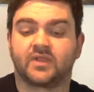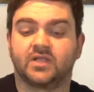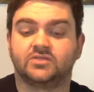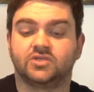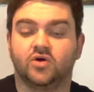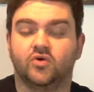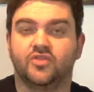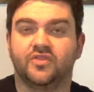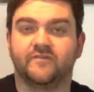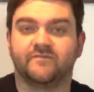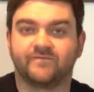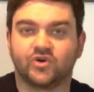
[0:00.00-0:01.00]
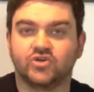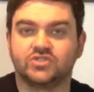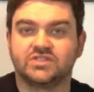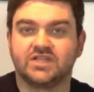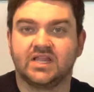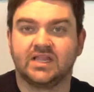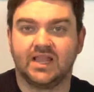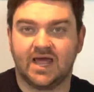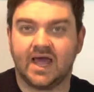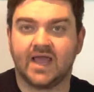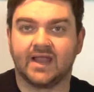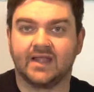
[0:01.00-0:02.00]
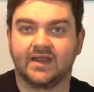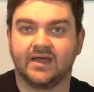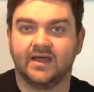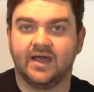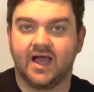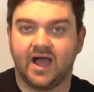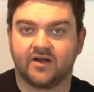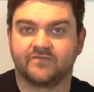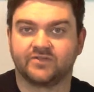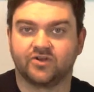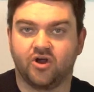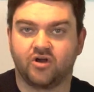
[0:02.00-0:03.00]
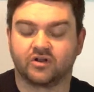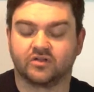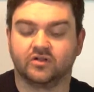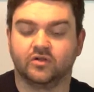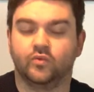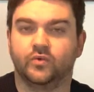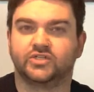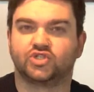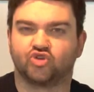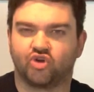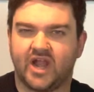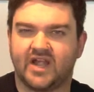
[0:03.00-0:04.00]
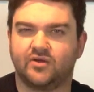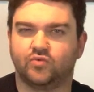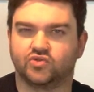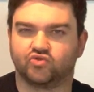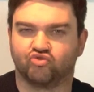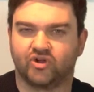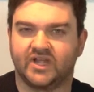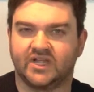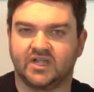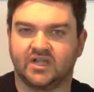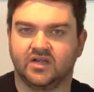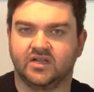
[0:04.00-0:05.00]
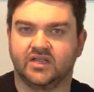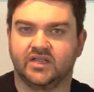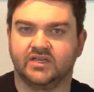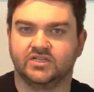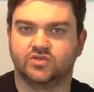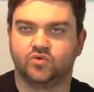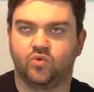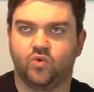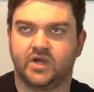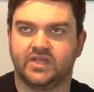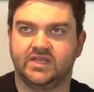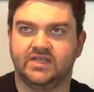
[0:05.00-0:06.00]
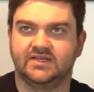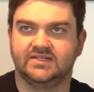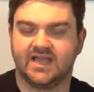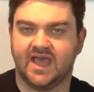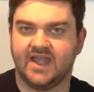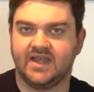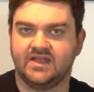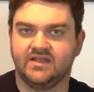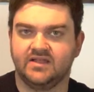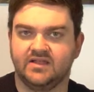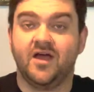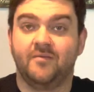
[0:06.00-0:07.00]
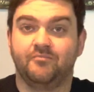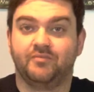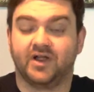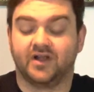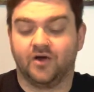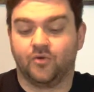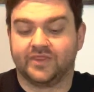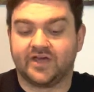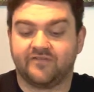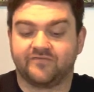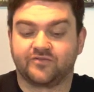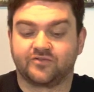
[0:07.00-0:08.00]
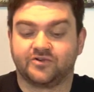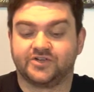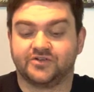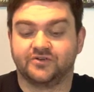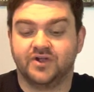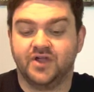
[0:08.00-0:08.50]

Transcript: So the first line out of their article, which granted was written in 2010, but without further ado,